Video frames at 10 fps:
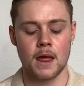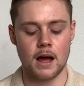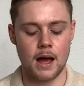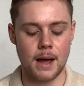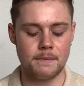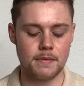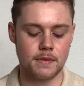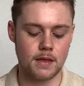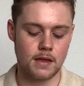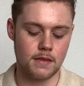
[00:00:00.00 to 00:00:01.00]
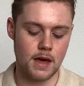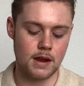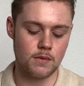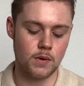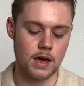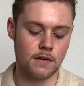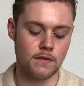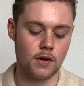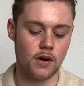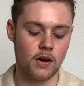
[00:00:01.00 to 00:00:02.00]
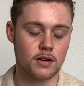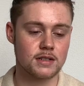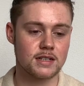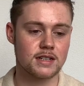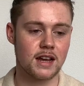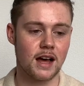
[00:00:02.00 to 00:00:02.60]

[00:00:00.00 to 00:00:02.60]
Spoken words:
Then we have got